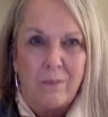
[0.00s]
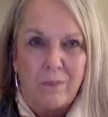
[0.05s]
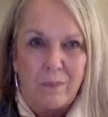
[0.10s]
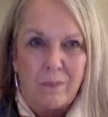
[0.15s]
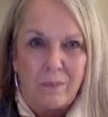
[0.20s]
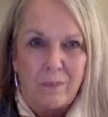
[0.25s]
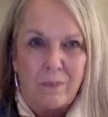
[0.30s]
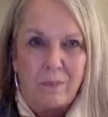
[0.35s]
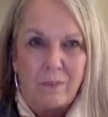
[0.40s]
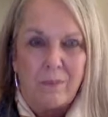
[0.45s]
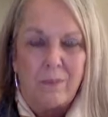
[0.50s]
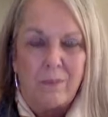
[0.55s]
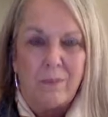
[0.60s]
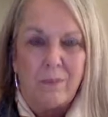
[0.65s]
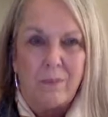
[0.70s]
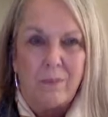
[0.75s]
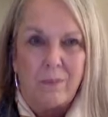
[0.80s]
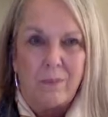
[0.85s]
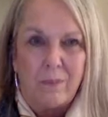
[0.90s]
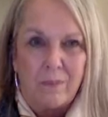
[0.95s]

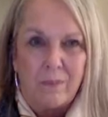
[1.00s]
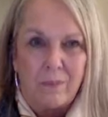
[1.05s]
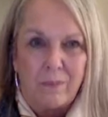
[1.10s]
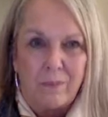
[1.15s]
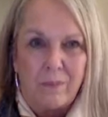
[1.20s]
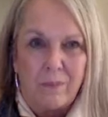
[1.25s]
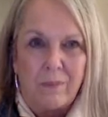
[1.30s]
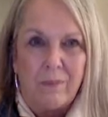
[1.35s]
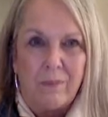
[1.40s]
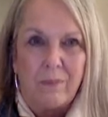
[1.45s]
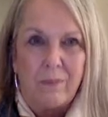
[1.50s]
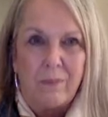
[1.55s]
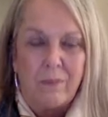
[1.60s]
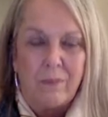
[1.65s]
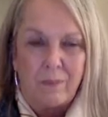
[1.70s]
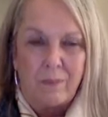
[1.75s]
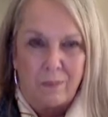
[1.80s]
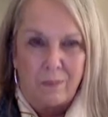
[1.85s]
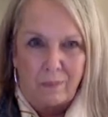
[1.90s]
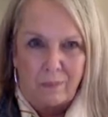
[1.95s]

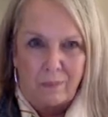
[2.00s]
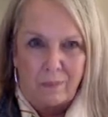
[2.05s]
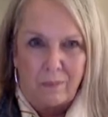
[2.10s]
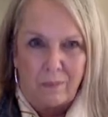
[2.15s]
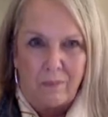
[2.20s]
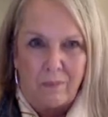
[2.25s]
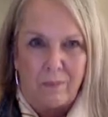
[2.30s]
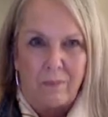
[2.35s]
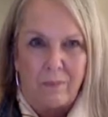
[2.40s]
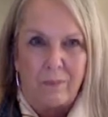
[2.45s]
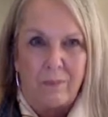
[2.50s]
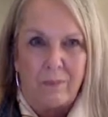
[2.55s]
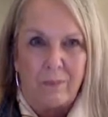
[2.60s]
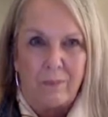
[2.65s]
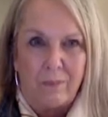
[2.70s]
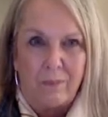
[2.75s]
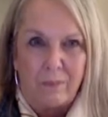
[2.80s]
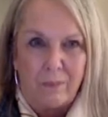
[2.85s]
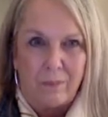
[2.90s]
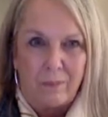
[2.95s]

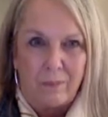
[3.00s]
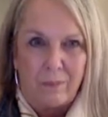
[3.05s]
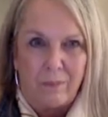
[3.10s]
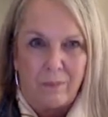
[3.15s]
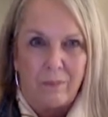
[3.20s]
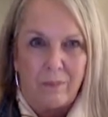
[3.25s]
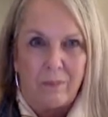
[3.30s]
The person shown says nothing.